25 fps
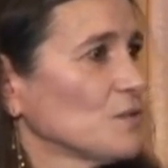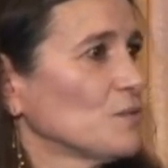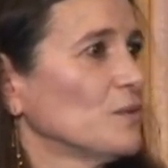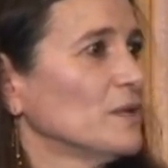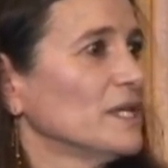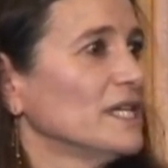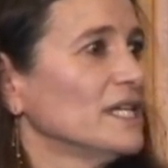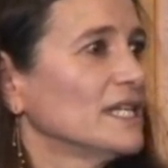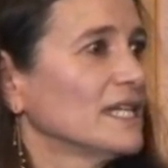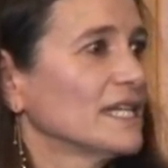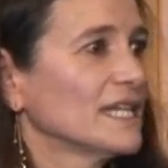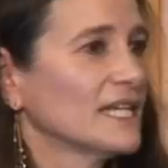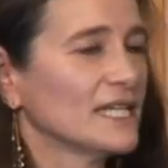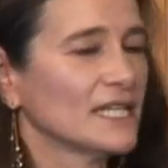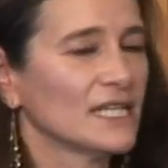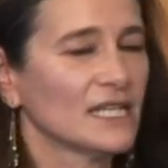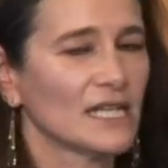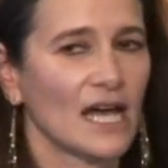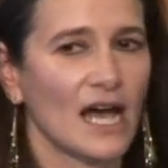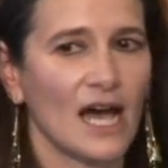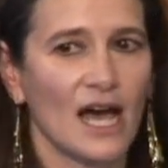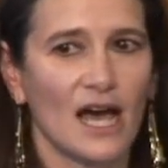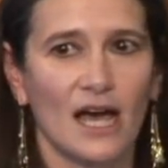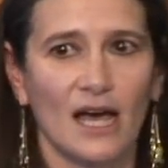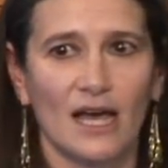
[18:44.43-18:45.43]
We
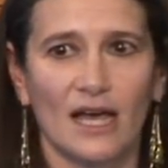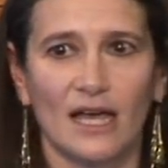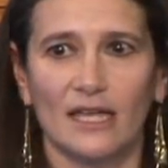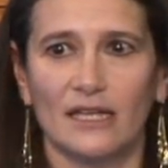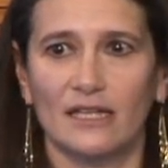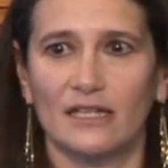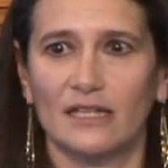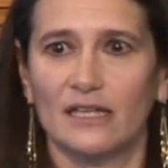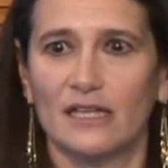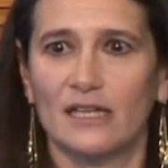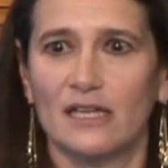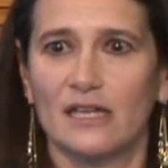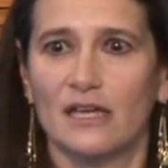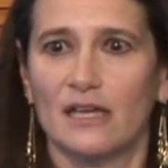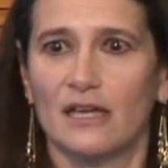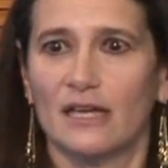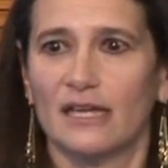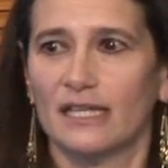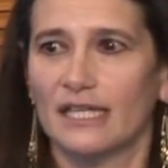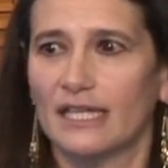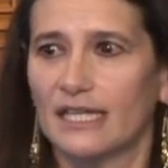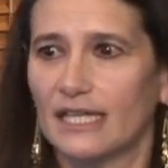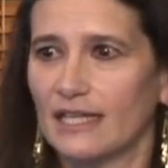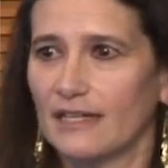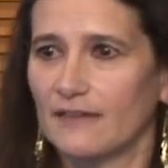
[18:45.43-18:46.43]
cannot
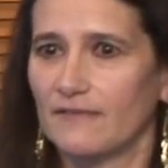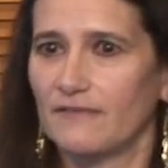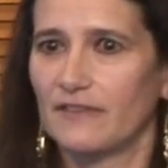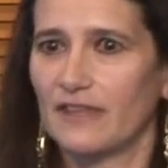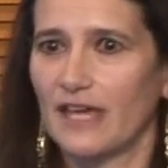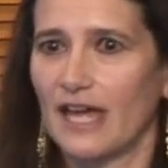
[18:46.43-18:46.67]
give